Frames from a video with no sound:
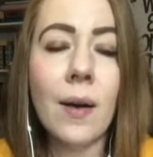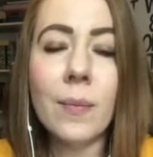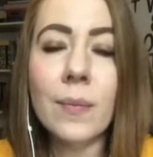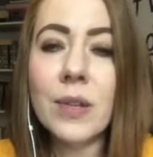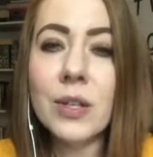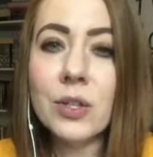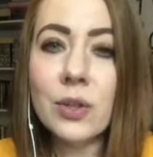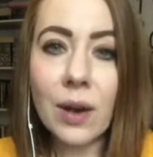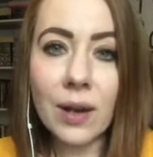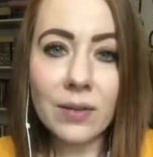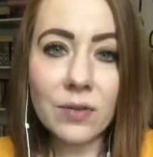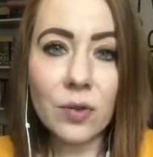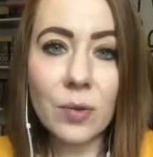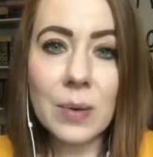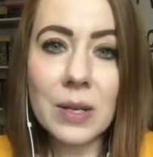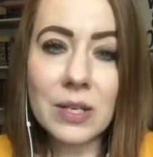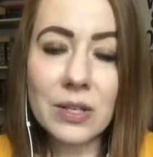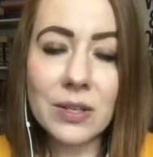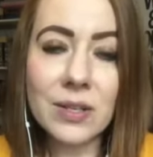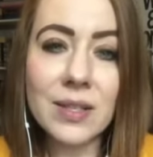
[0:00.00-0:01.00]
The
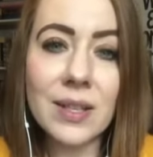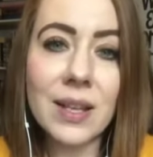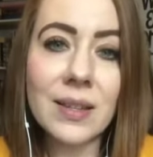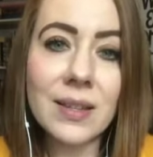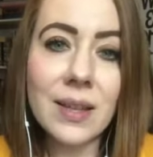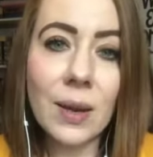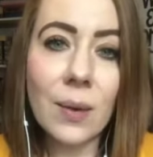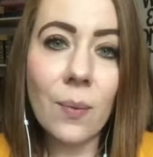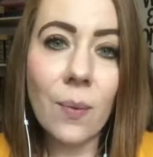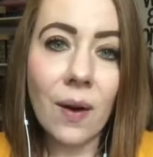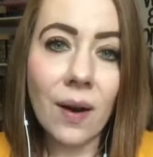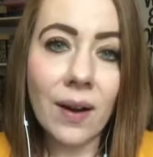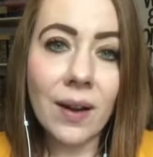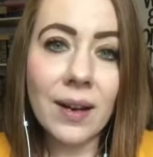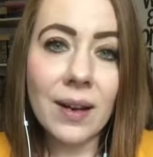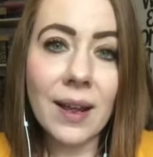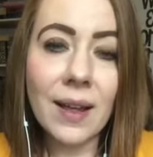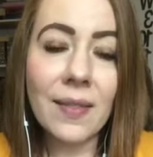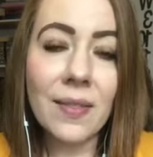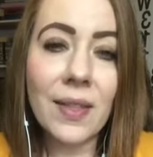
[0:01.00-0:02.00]
transformations that they
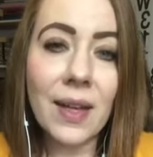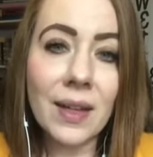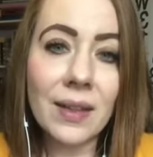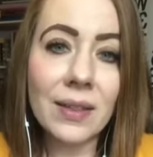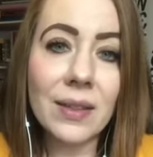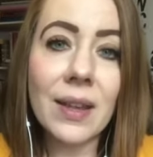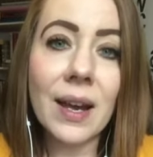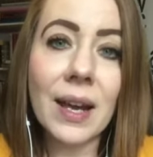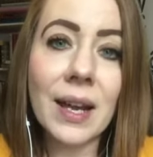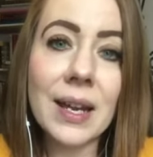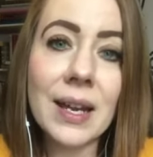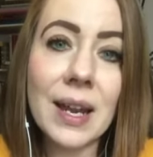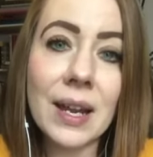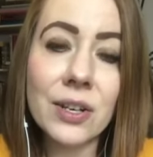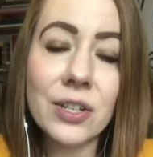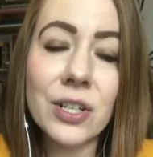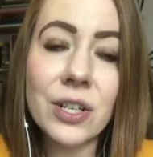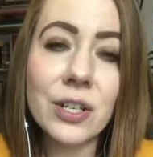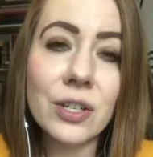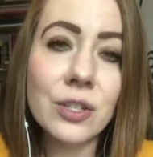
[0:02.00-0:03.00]
want, and then that
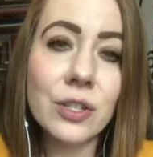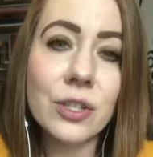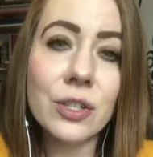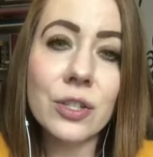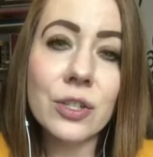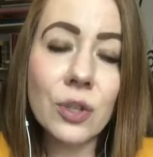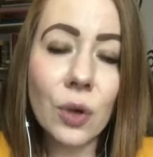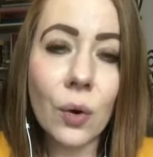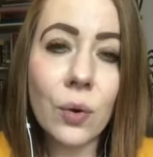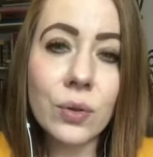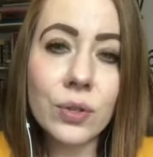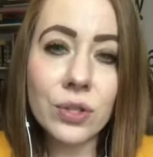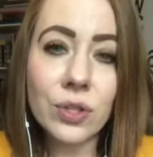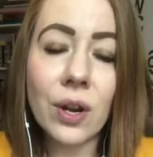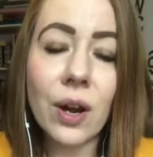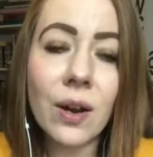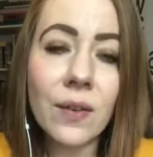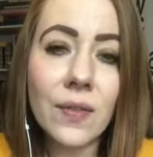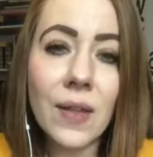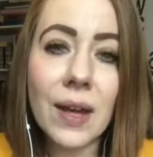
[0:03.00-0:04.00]
connection is so
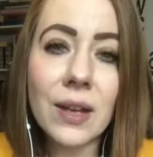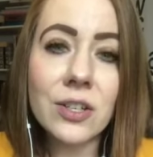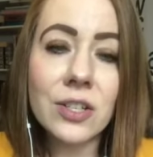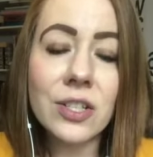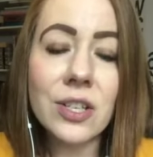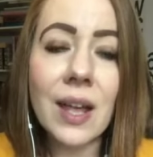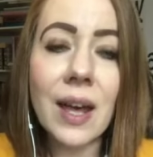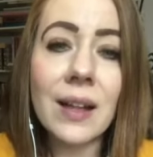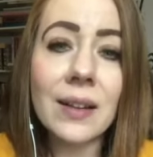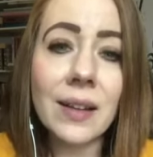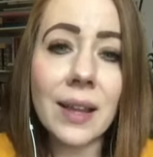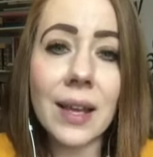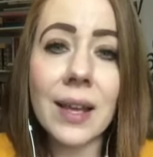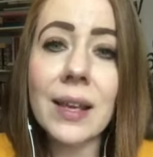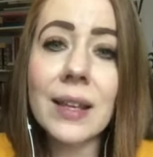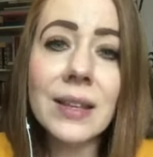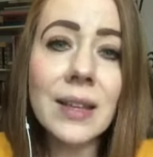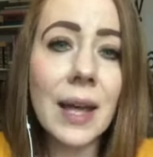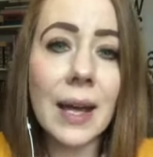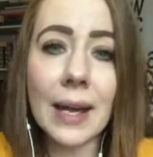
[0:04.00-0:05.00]
strong that
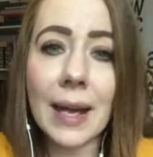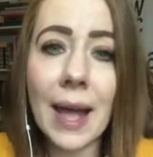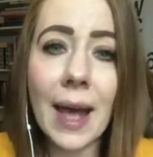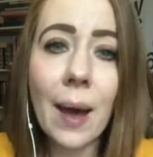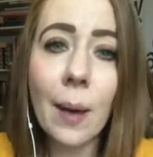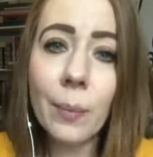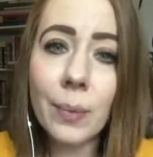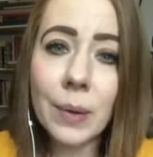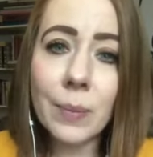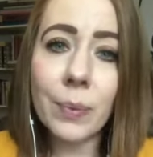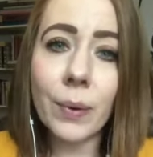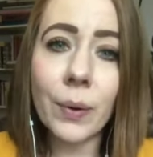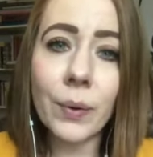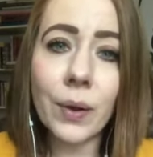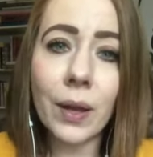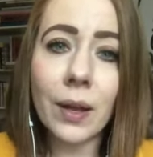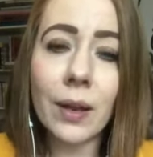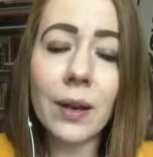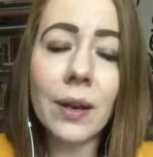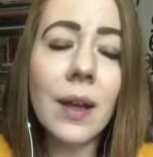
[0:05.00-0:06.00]
link that can't be
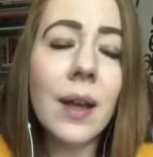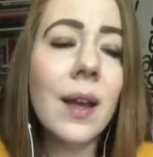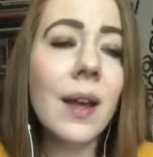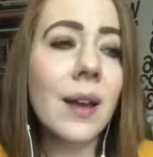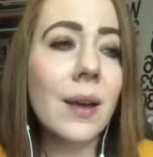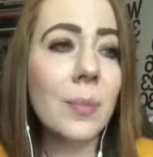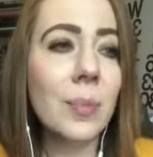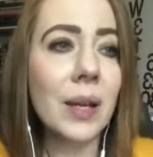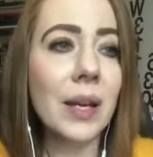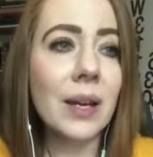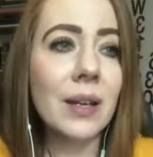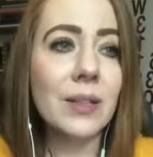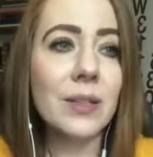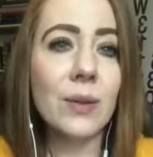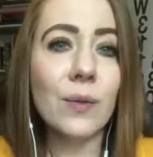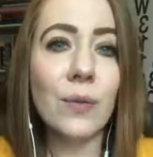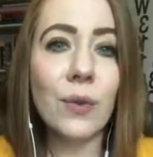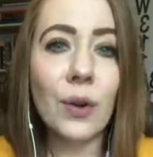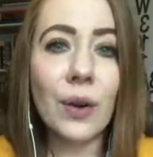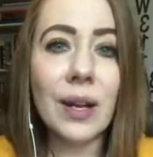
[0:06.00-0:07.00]
broken, because
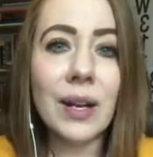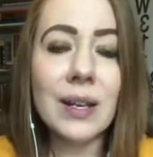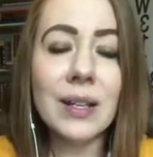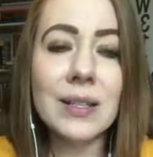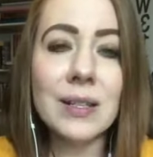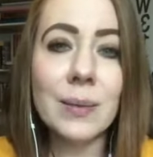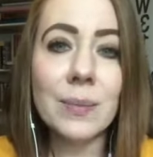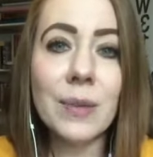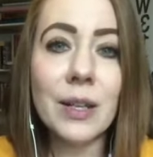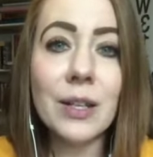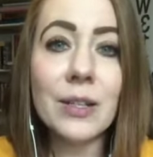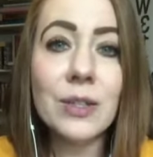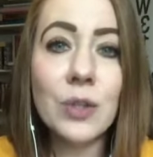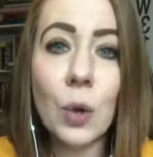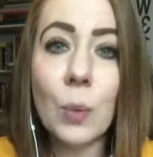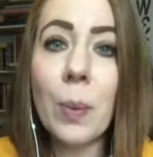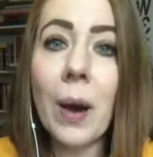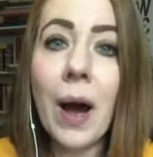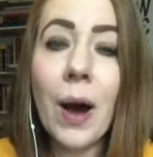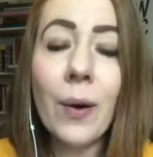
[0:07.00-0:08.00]
you've created something so
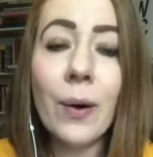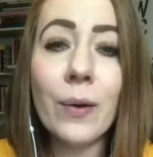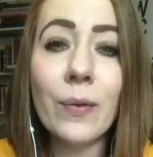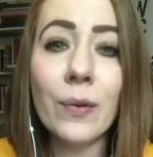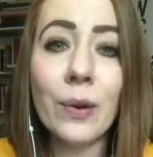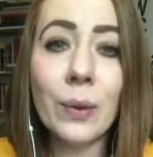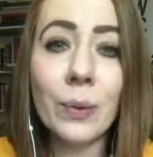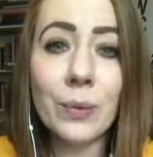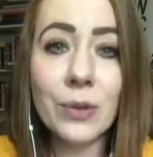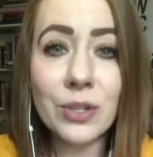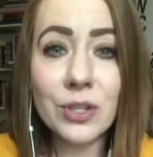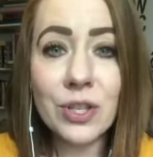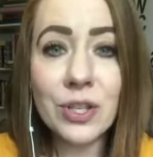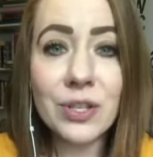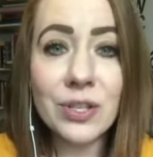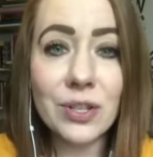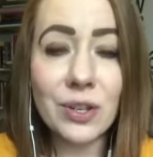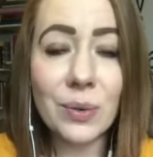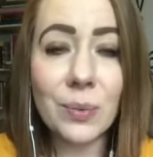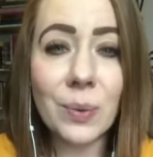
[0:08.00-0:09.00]
powerful with
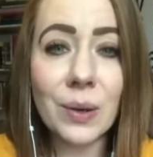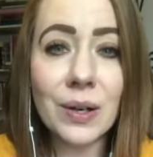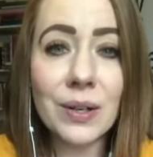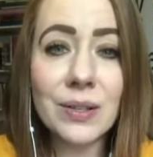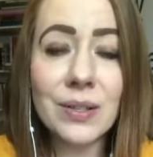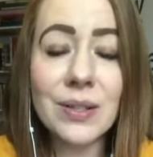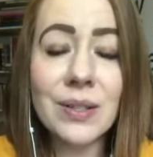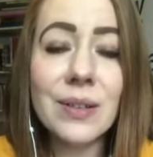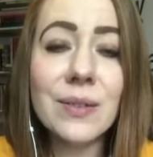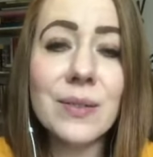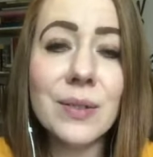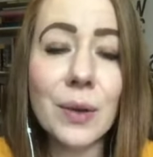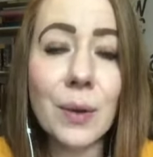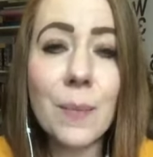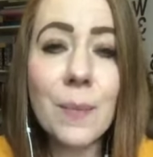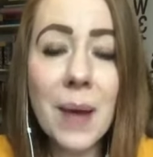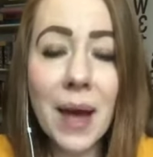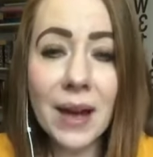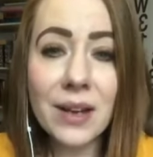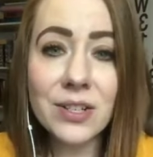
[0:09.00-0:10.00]
just your words. So
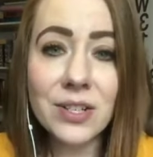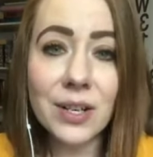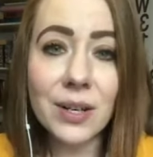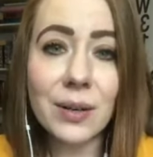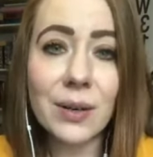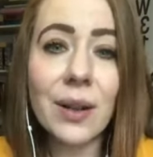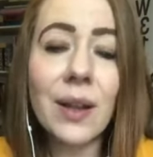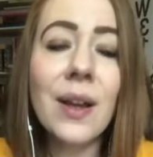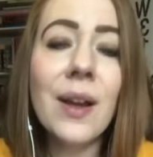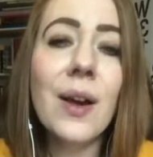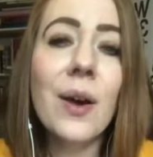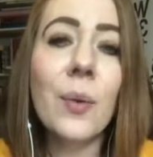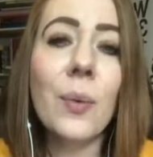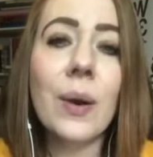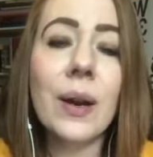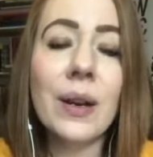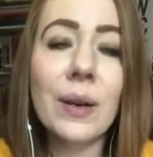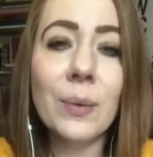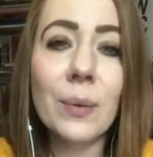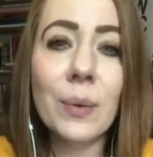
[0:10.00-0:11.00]
imagine
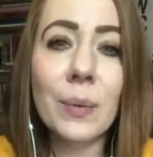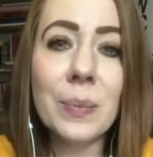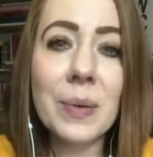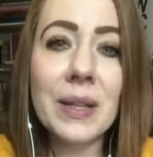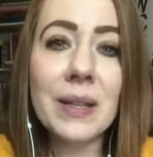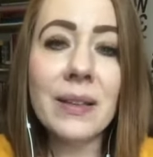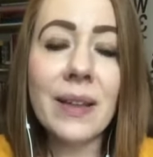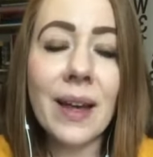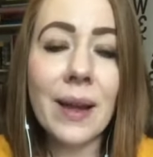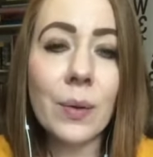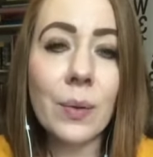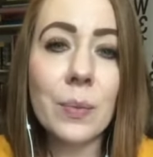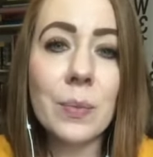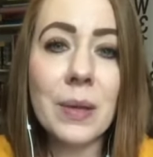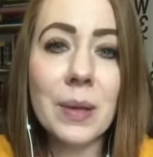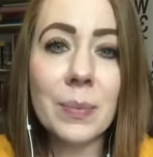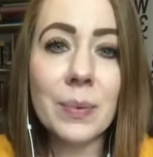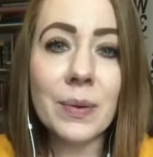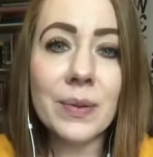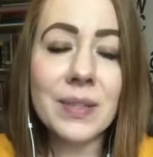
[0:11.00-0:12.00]
what it will be like when
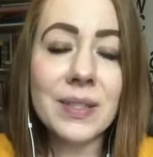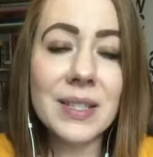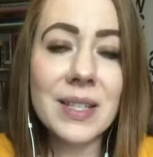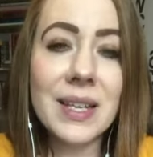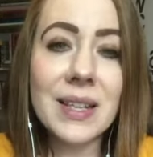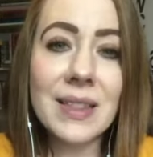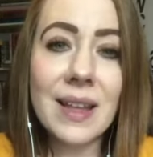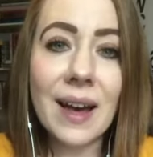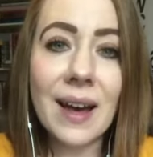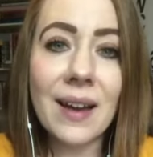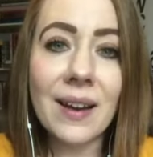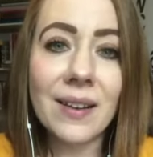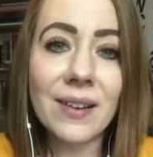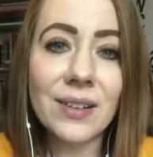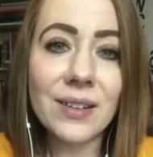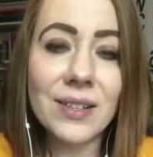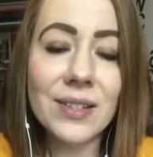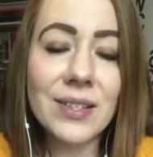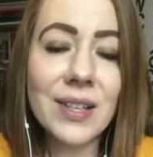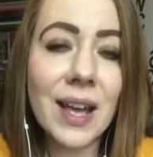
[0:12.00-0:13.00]
people see that on
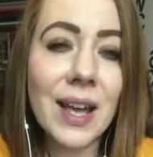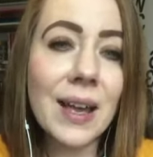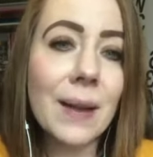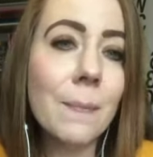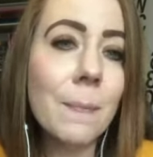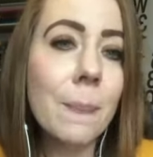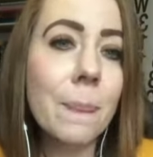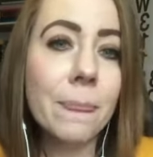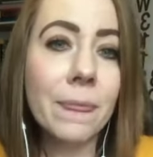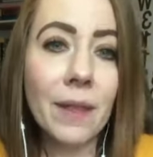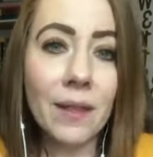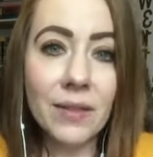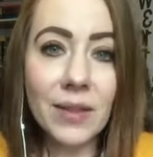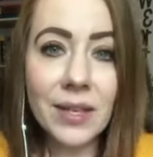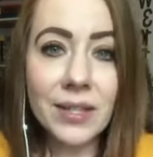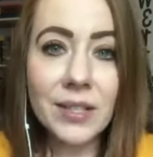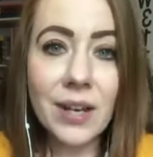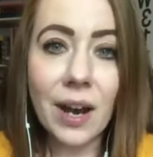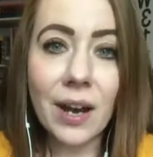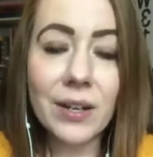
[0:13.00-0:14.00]
your site, they
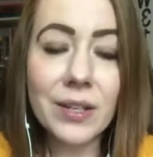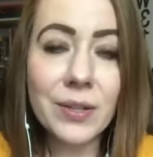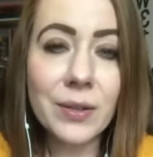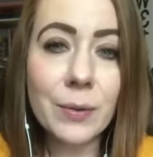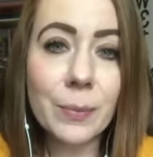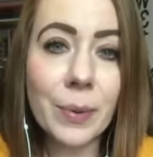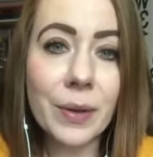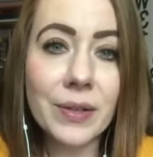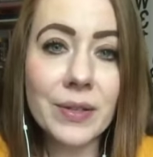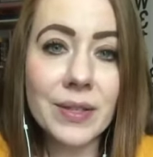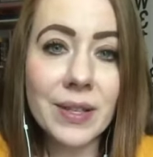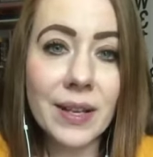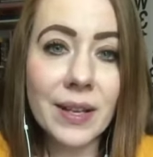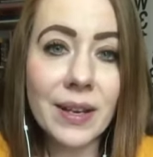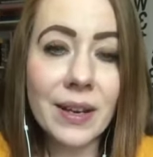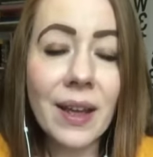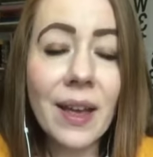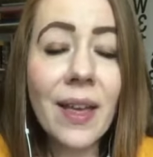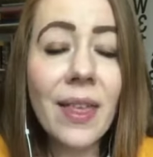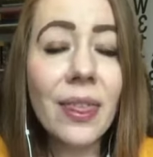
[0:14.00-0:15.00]
talk to you in
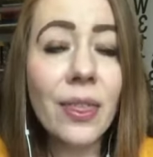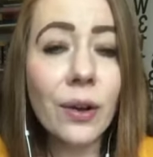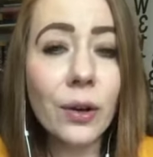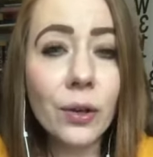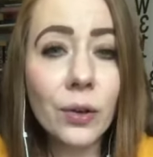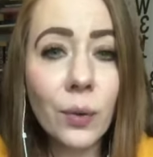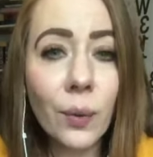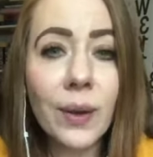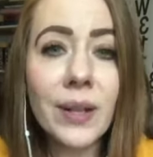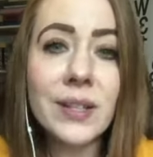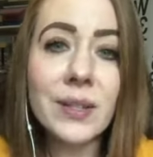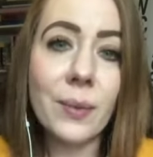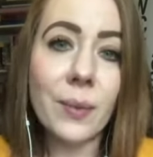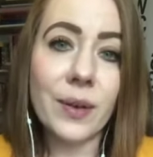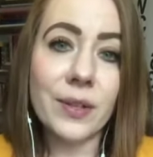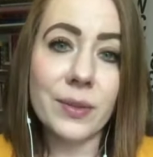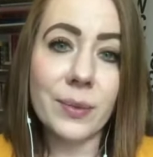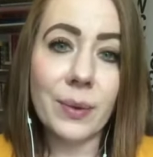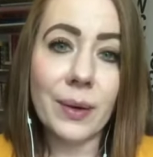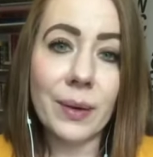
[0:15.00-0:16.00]
person, they're going to
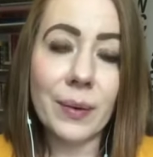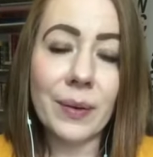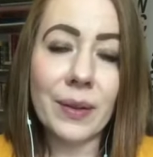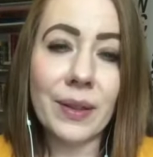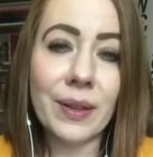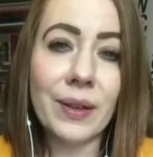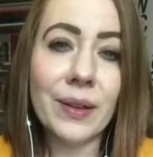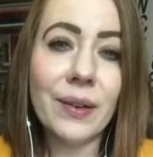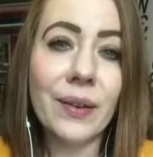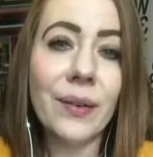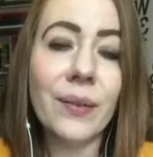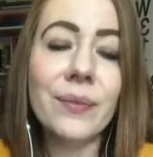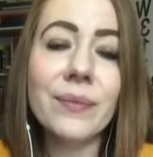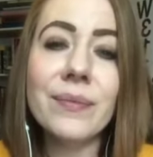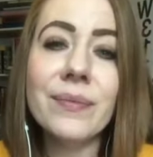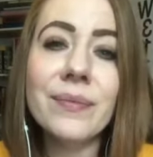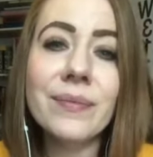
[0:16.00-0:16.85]
want to work with you,